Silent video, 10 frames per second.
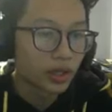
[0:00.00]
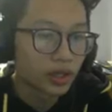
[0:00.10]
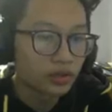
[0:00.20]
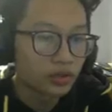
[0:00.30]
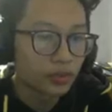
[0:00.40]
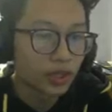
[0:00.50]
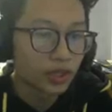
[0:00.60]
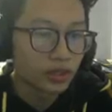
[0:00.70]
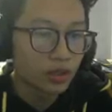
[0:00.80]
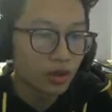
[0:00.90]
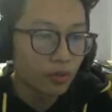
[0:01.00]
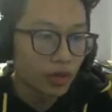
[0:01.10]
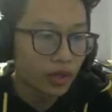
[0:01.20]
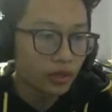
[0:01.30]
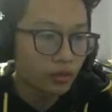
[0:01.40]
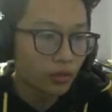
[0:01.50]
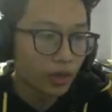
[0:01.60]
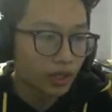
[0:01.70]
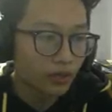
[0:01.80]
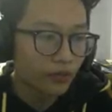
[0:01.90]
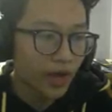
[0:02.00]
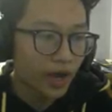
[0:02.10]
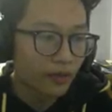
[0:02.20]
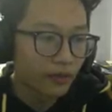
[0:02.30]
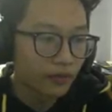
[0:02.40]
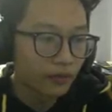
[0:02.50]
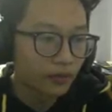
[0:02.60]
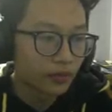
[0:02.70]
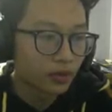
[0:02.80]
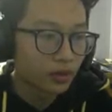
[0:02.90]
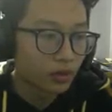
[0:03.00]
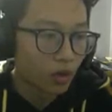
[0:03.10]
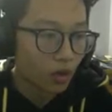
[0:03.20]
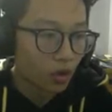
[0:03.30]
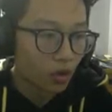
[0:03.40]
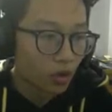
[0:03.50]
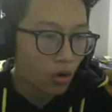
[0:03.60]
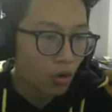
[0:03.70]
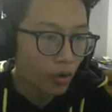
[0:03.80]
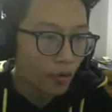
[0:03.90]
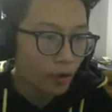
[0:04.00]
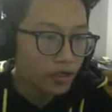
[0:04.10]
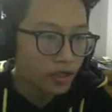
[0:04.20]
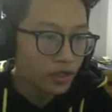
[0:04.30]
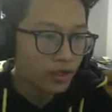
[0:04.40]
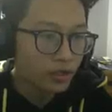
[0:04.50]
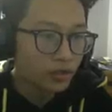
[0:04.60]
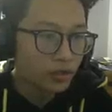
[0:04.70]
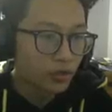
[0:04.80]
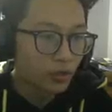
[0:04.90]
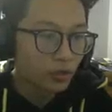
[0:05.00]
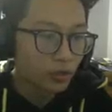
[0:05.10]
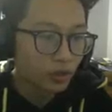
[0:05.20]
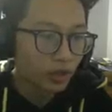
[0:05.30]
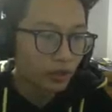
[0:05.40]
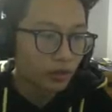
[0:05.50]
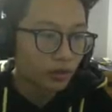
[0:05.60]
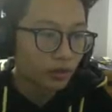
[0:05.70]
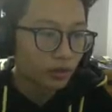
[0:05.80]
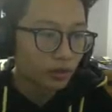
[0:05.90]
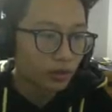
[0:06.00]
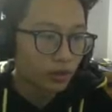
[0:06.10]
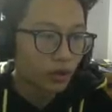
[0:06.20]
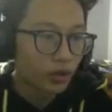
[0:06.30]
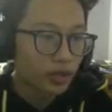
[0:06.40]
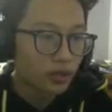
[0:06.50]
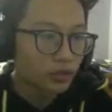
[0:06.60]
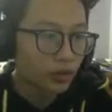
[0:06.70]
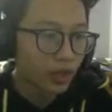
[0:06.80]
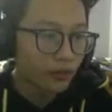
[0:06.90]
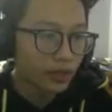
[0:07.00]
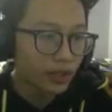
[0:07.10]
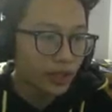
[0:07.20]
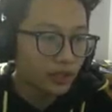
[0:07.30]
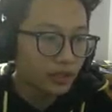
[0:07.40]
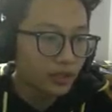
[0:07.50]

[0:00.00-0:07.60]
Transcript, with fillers: I need to be top 1, ranking 5. Oh! 1 present. 2. Wait. Oh, I need to left click it.